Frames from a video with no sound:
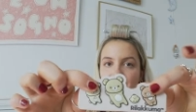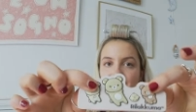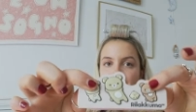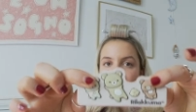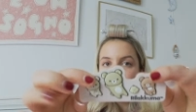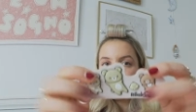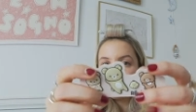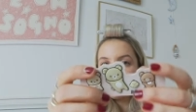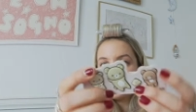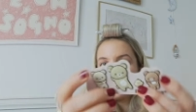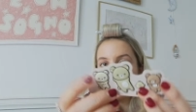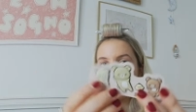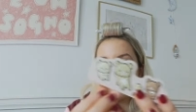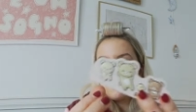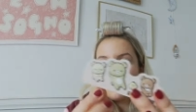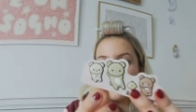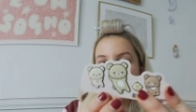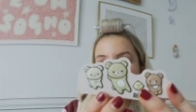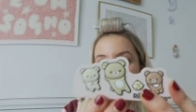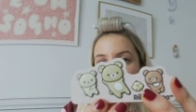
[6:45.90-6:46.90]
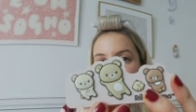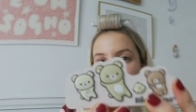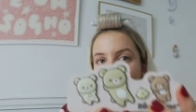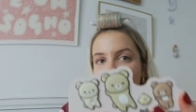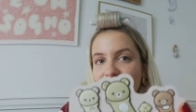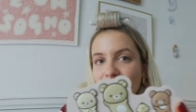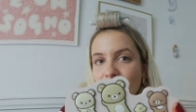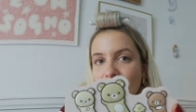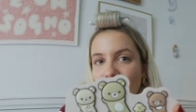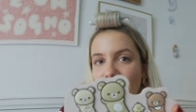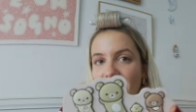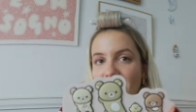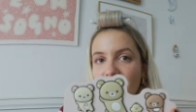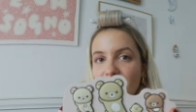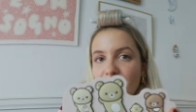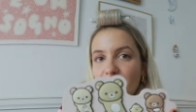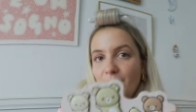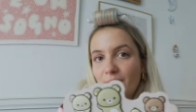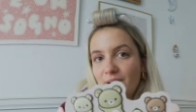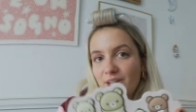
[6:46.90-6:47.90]
clip I got in
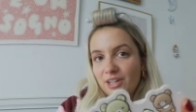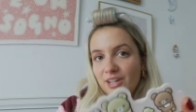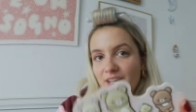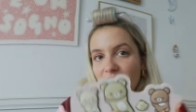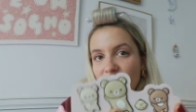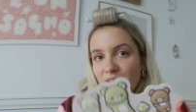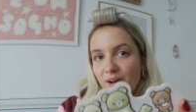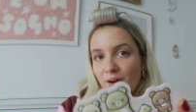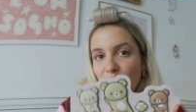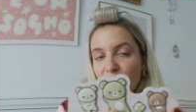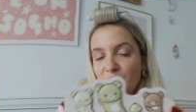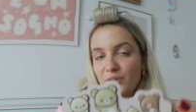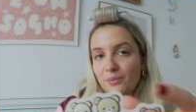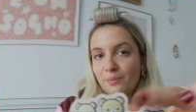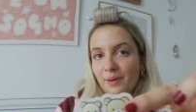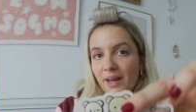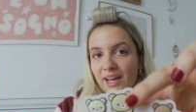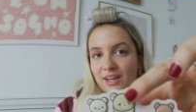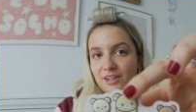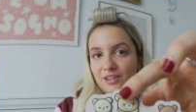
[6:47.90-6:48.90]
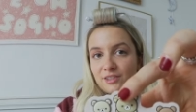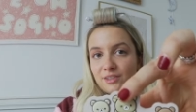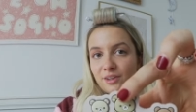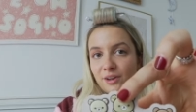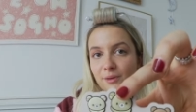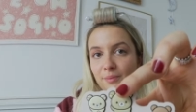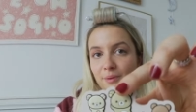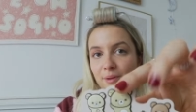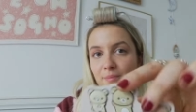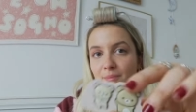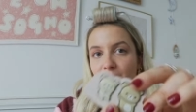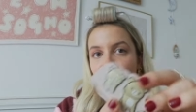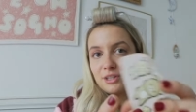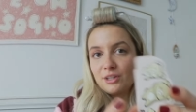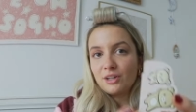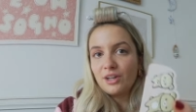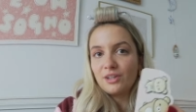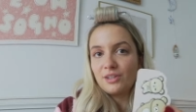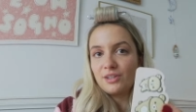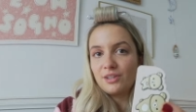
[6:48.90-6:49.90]
Japan for when you need to hold your pages open, but
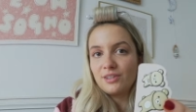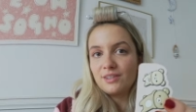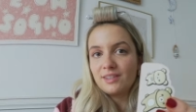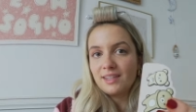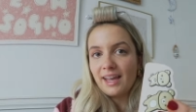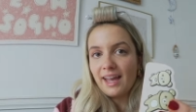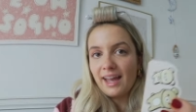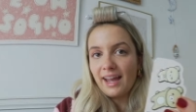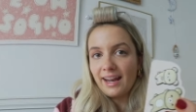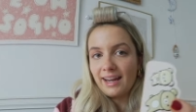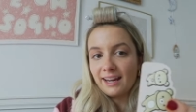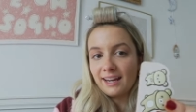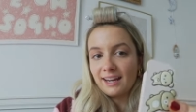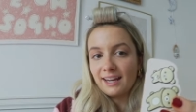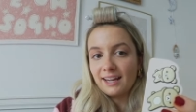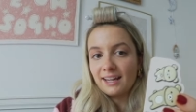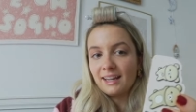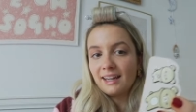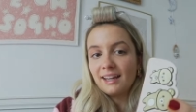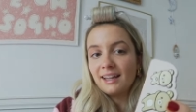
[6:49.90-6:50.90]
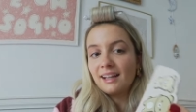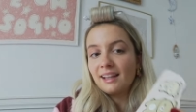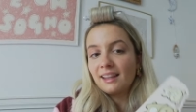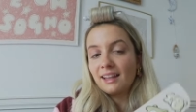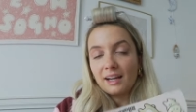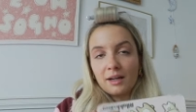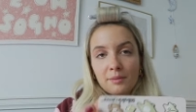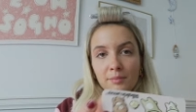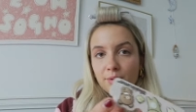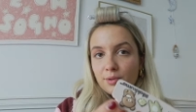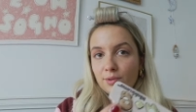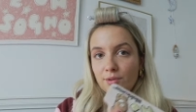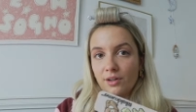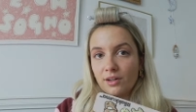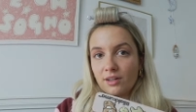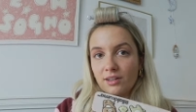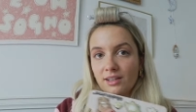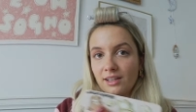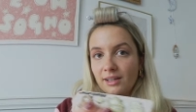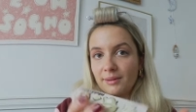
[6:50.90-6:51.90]
you can use any like
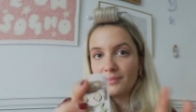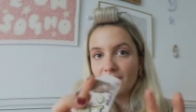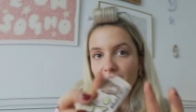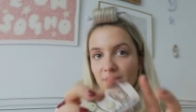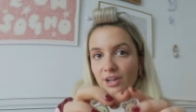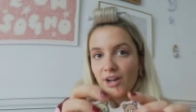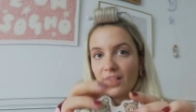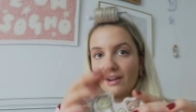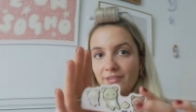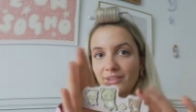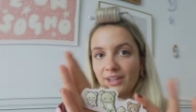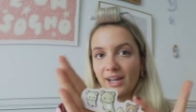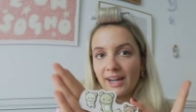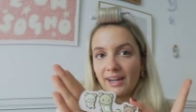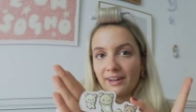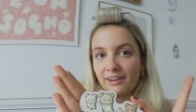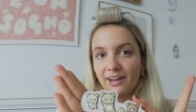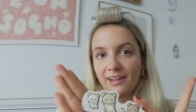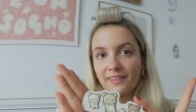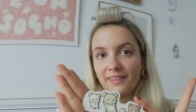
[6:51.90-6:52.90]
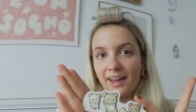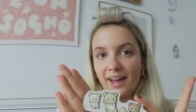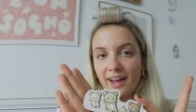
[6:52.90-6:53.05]
bulldog clip that you have lying around the